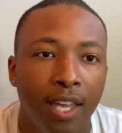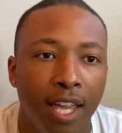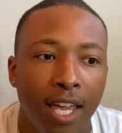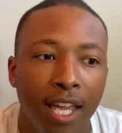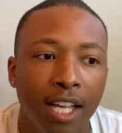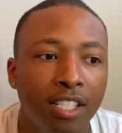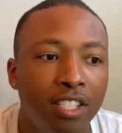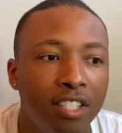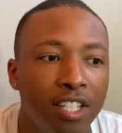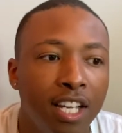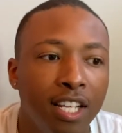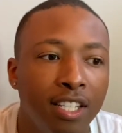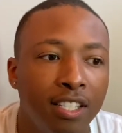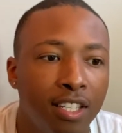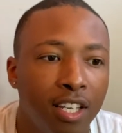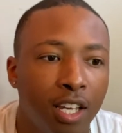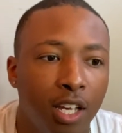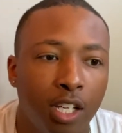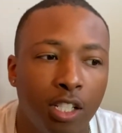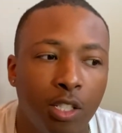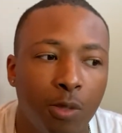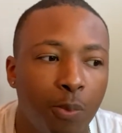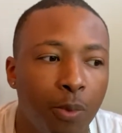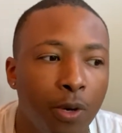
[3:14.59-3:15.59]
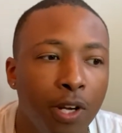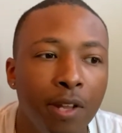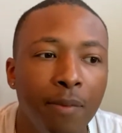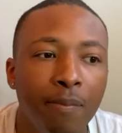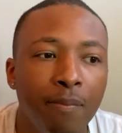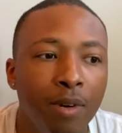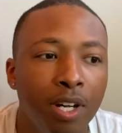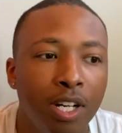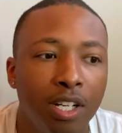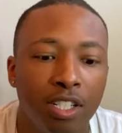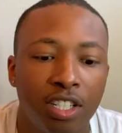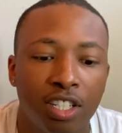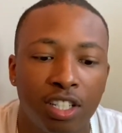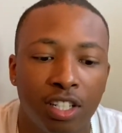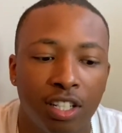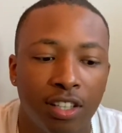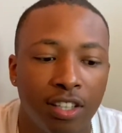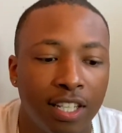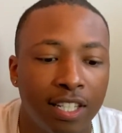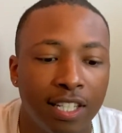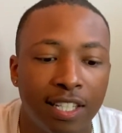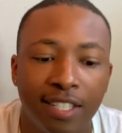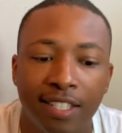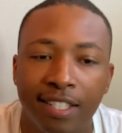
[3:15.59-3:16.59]
It's pretty much
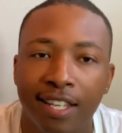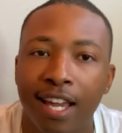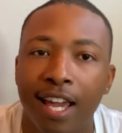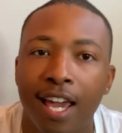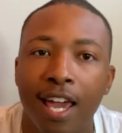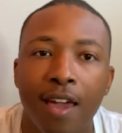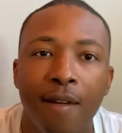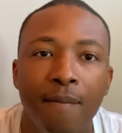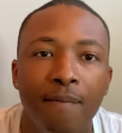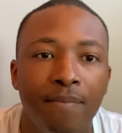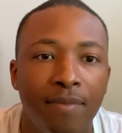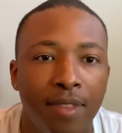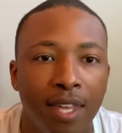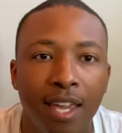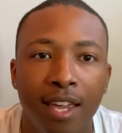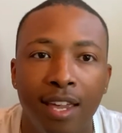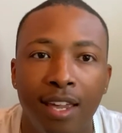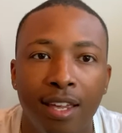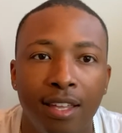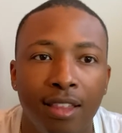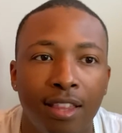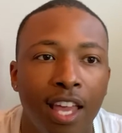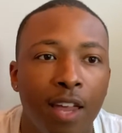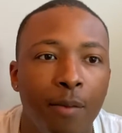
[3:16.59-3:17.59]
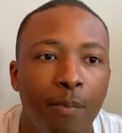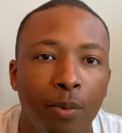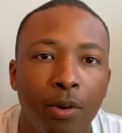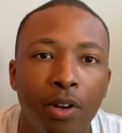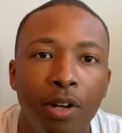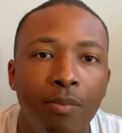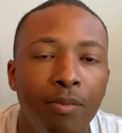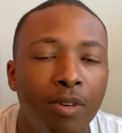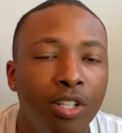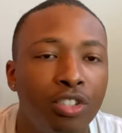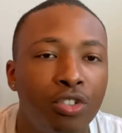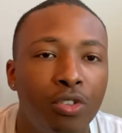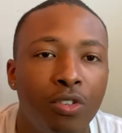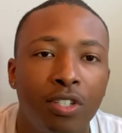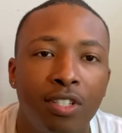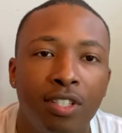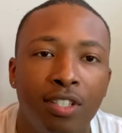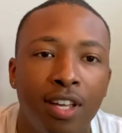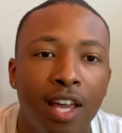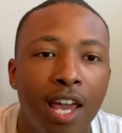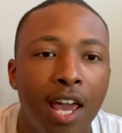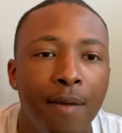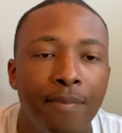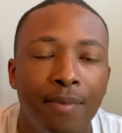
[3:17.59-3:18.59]
the same thing. They pretty much do the
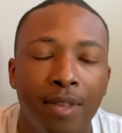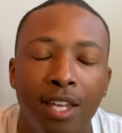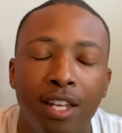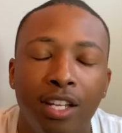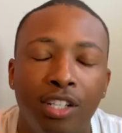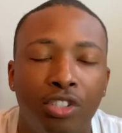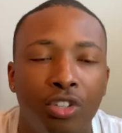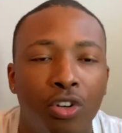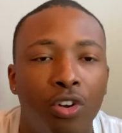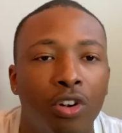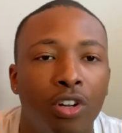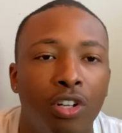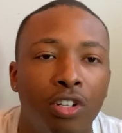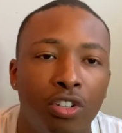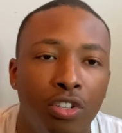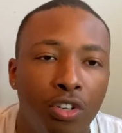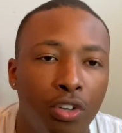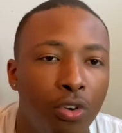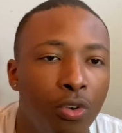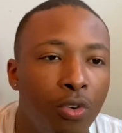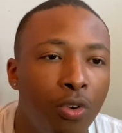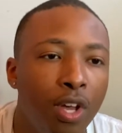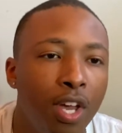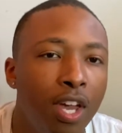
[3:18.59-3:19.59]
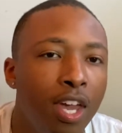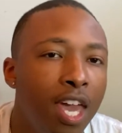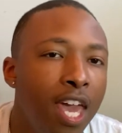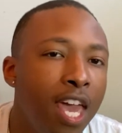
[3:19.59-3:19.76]
same thing that you're going to do.